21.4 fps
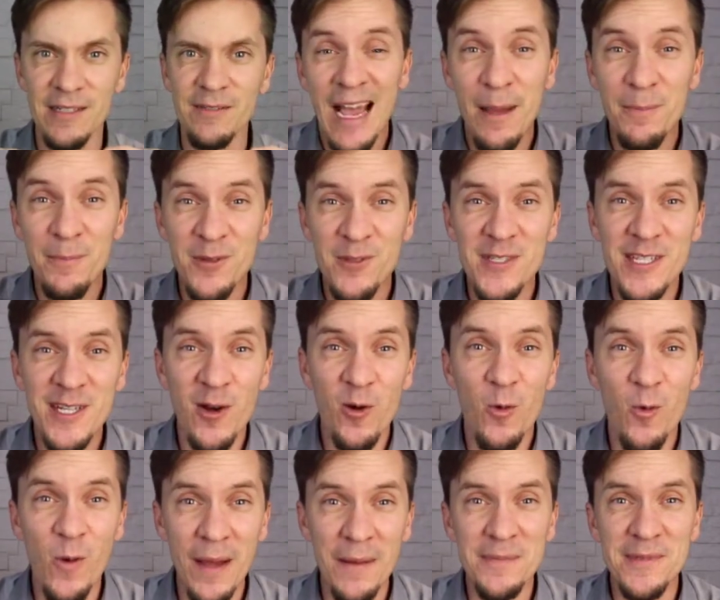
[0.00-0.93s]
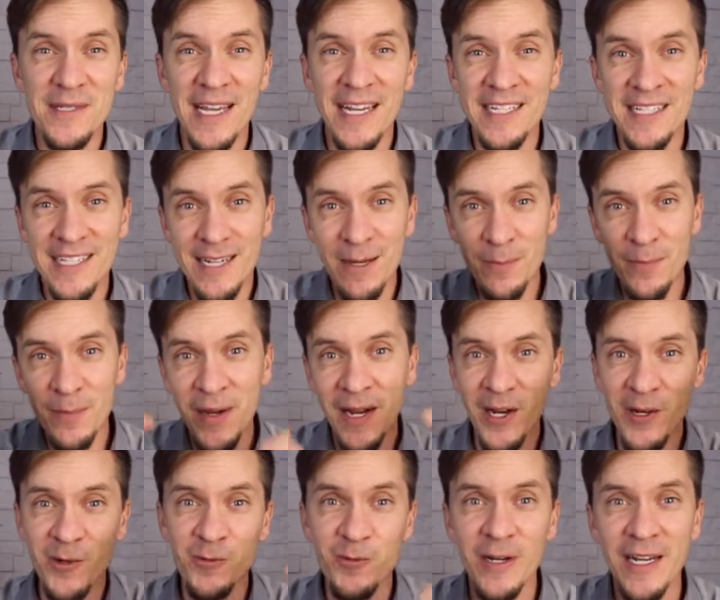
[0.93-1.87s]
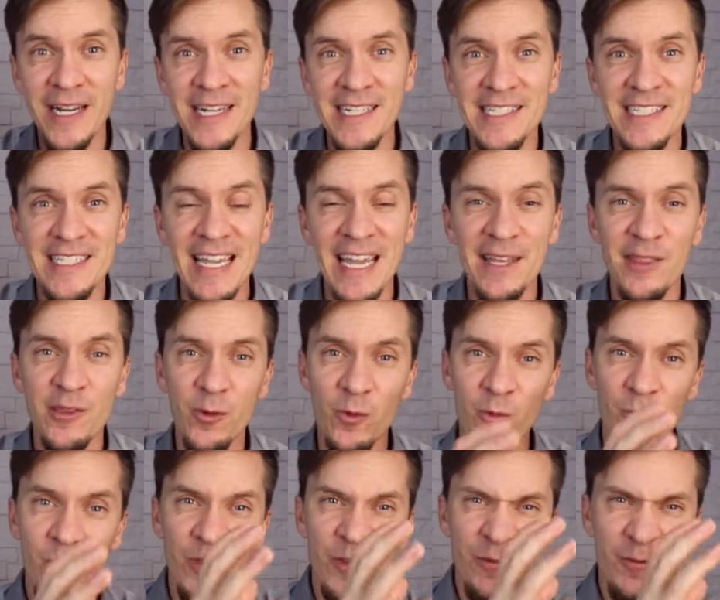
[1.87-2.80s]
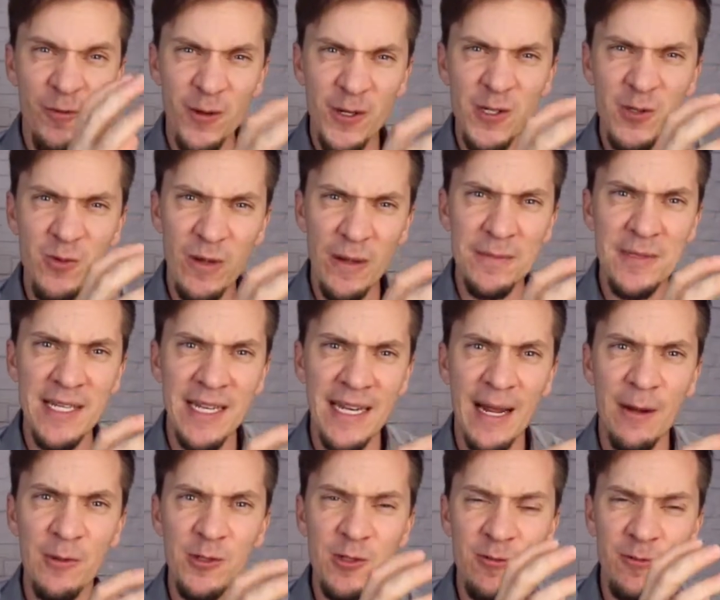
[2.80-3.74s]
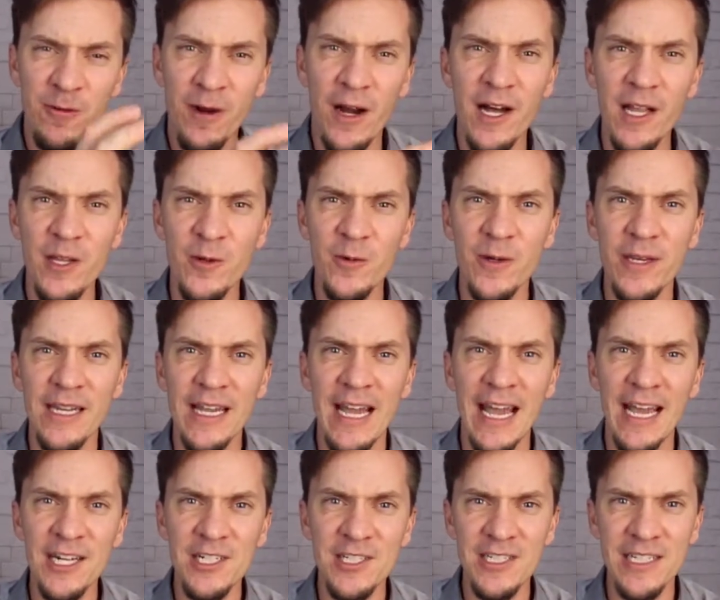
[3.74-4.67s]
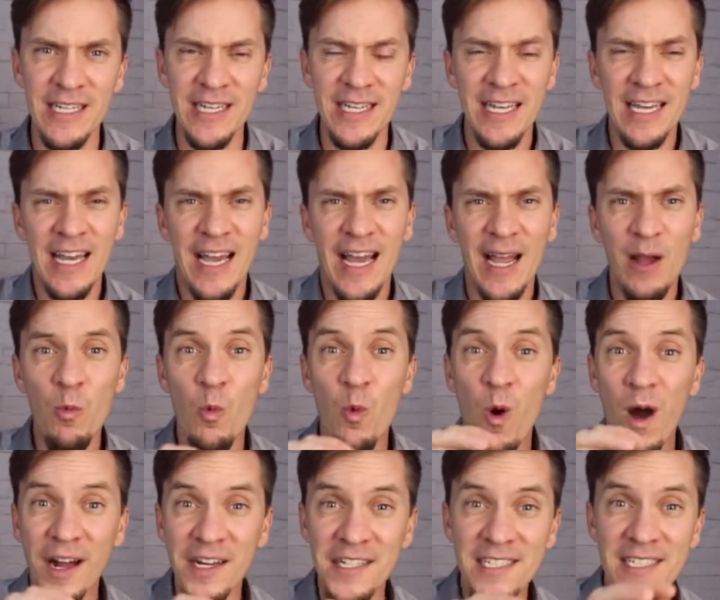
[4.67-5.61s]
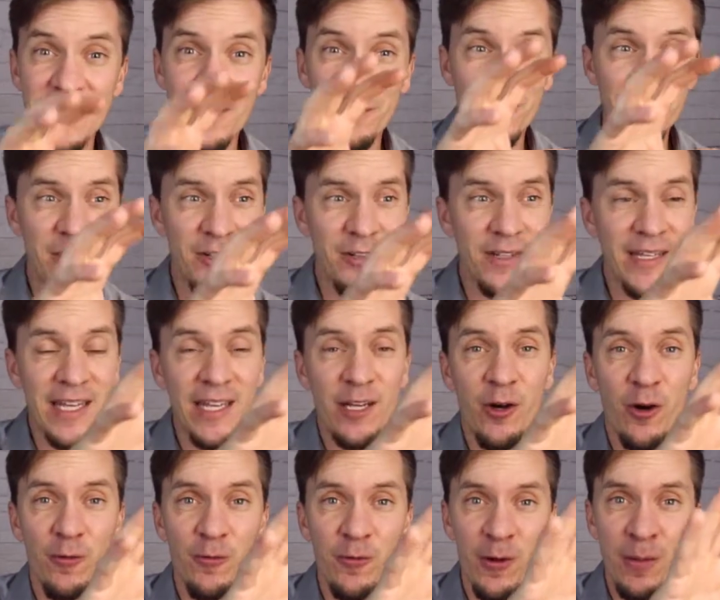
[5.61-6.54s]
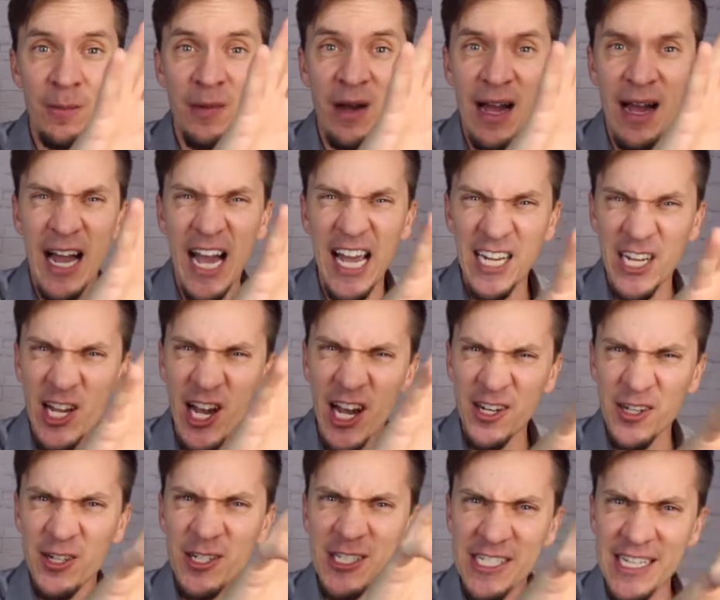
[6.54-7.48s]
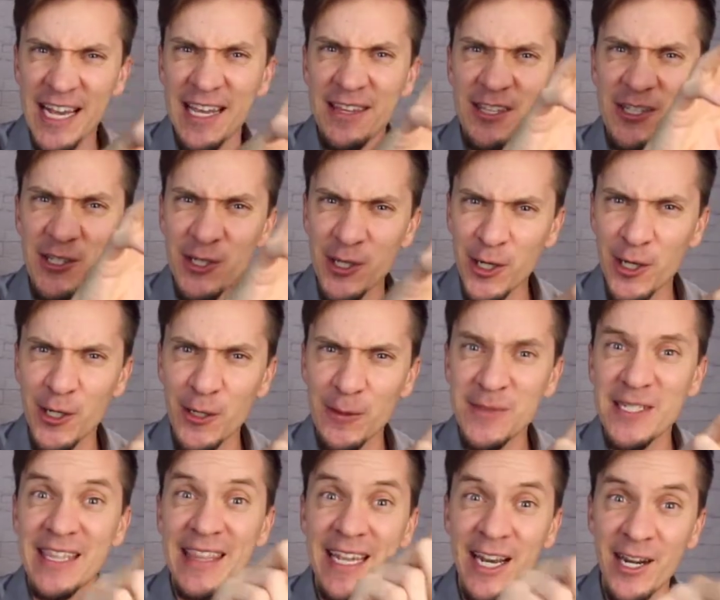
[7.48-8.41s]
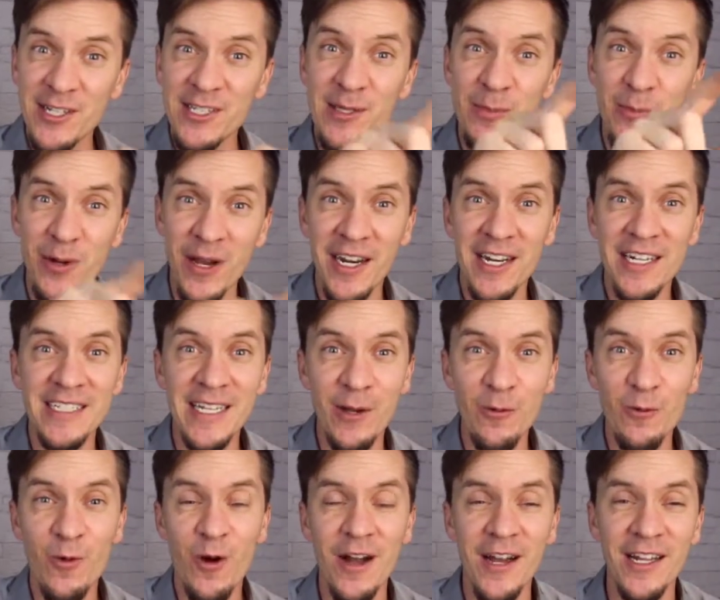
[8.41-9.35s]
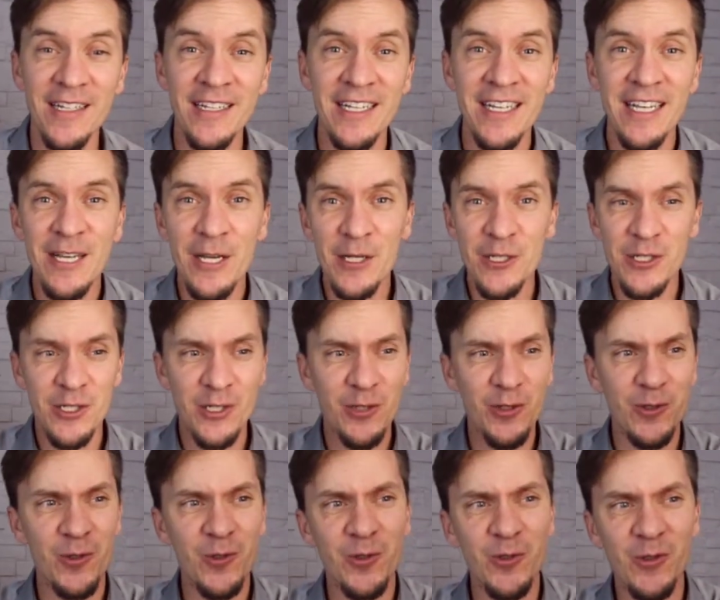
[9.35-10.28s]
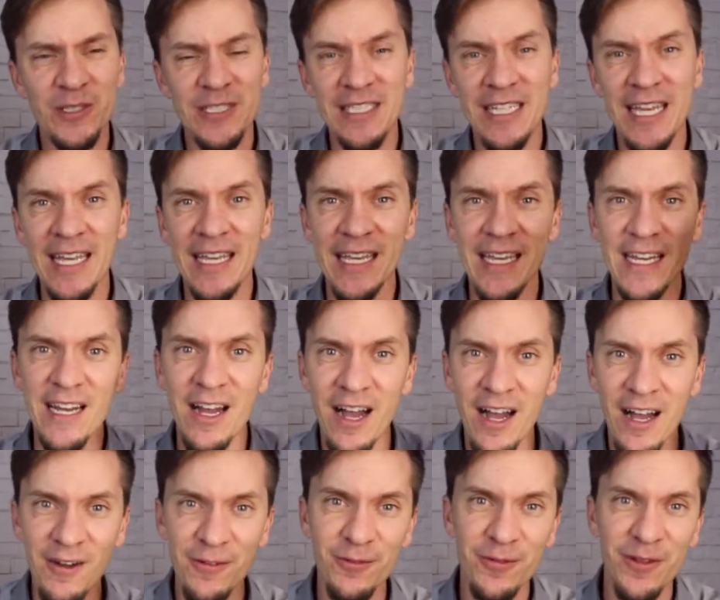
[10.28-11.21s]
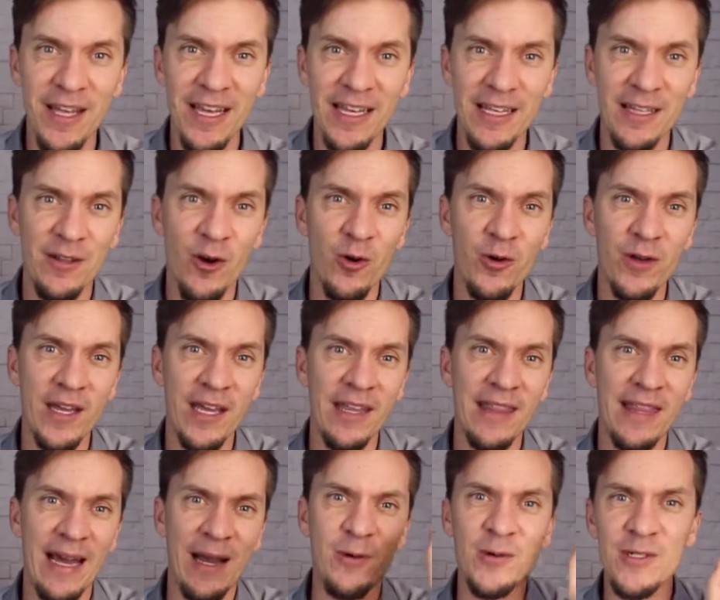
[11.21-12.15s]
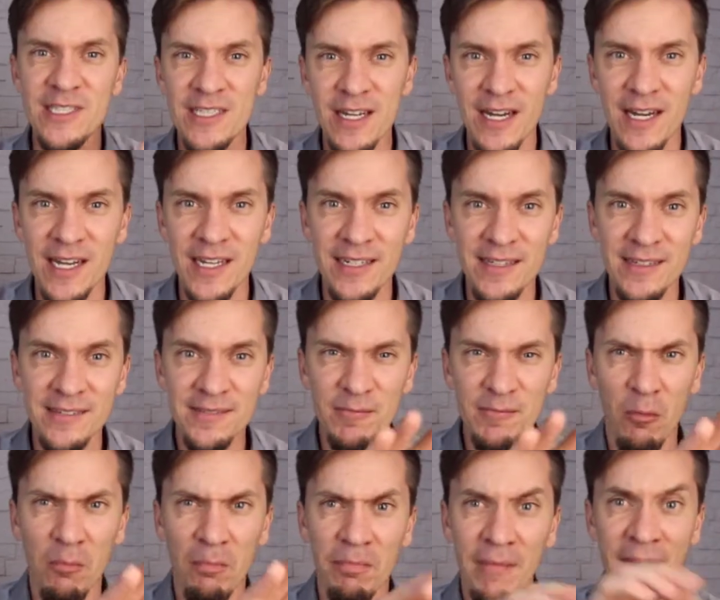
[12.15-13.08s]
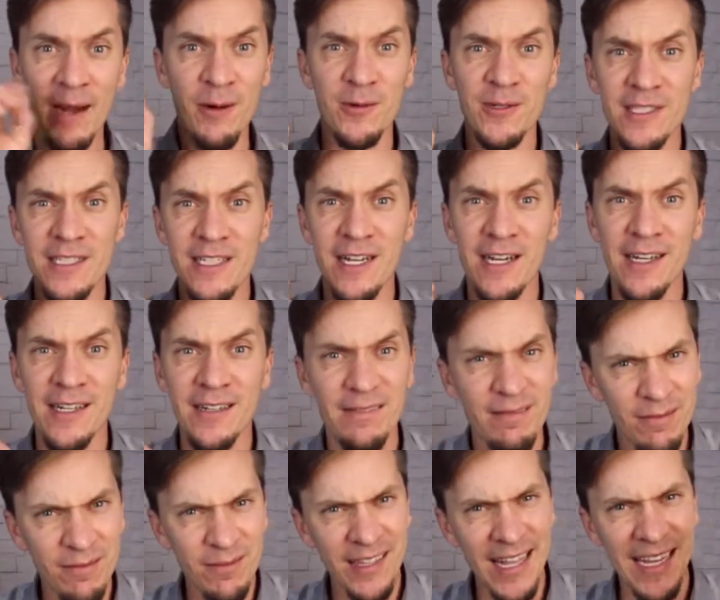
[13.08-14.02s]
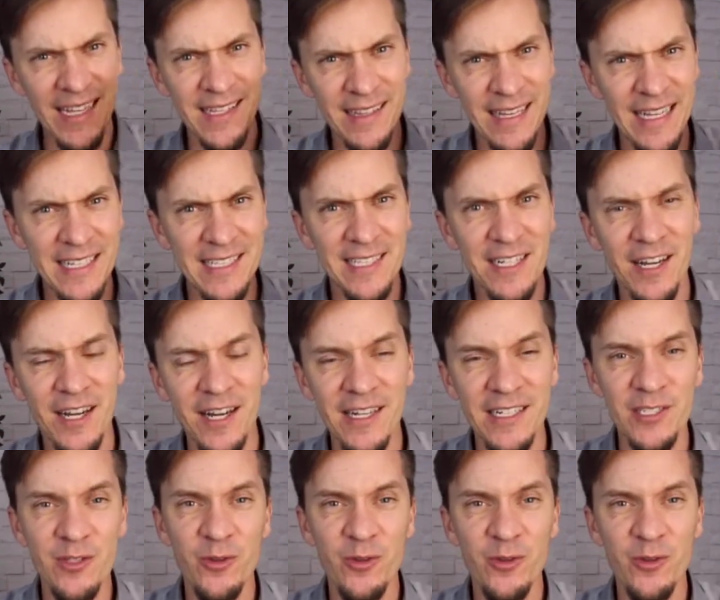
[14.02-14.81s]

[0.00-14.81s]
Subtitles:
I'm using a website to compare rates, and the first website I was following, actually, I watched them literally go from, I understand the terms and there's the product I want, to taking off like, okay, that one's gone, that one's gone, that's gone.